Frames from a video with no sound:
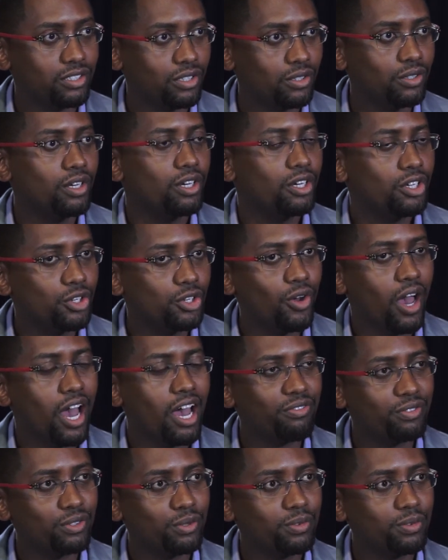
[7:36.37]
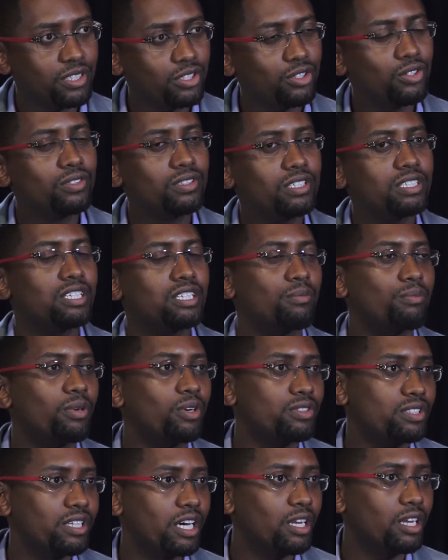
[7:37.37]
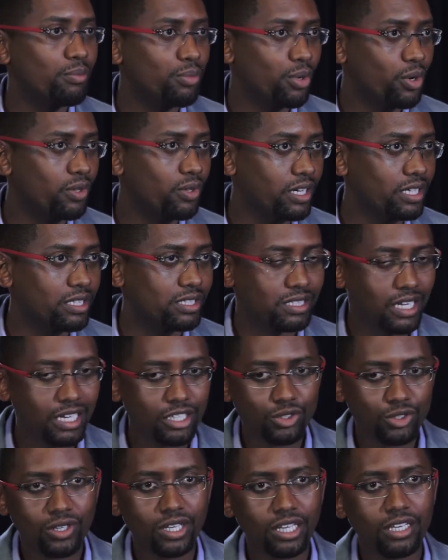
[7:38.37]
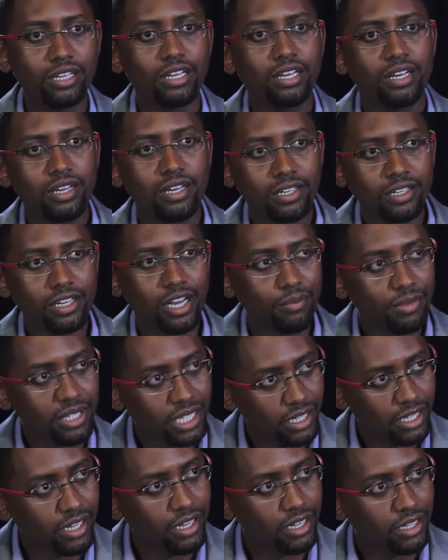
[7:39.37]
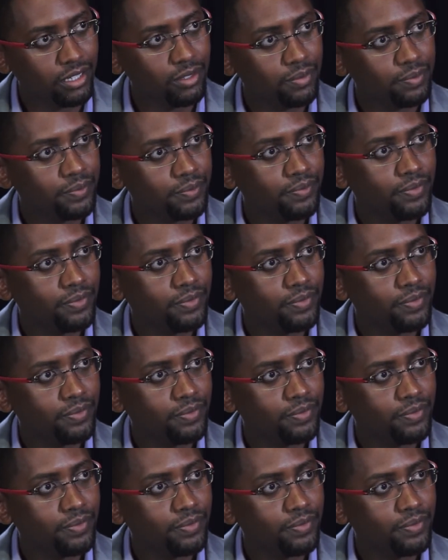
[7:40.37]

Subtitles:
So you have to, it's not just about selling products, it's actually coming in